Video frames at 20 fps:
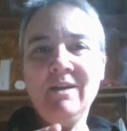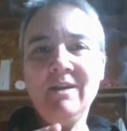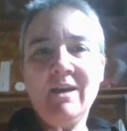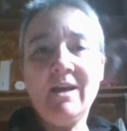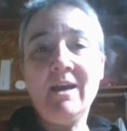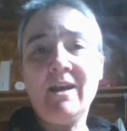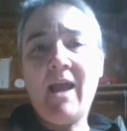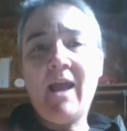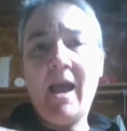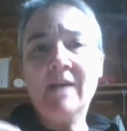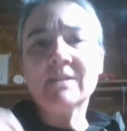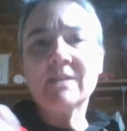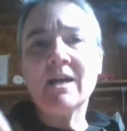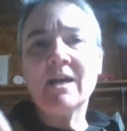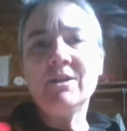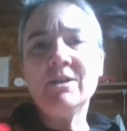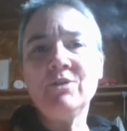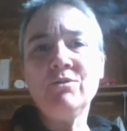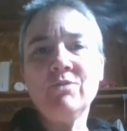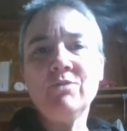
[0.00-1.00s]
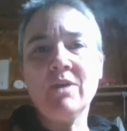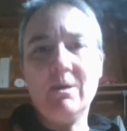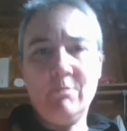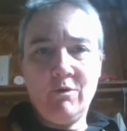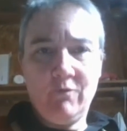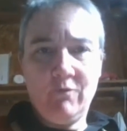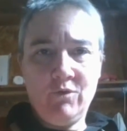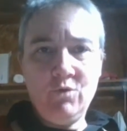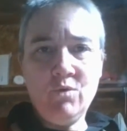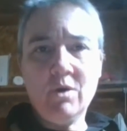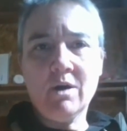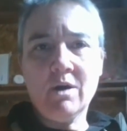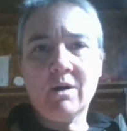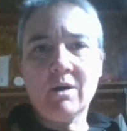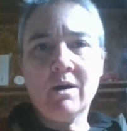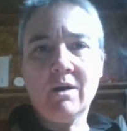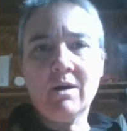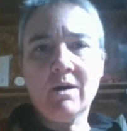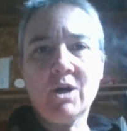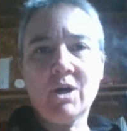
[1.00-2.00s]
And as I do them, if you are
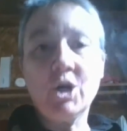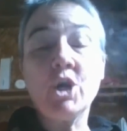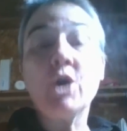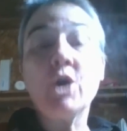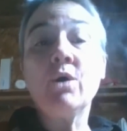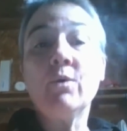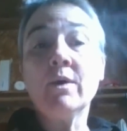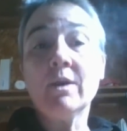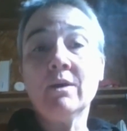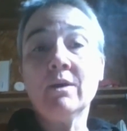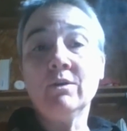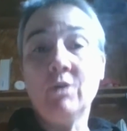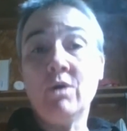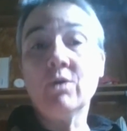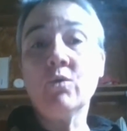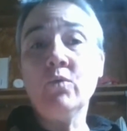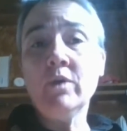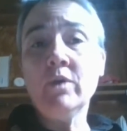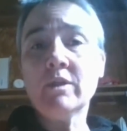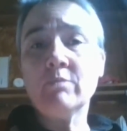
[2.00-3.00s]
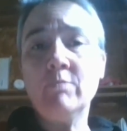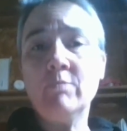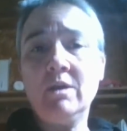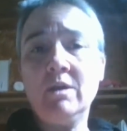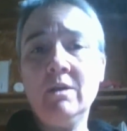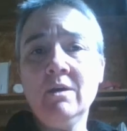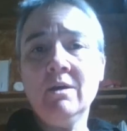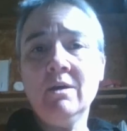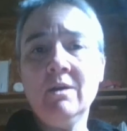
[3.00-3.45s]
going along with me,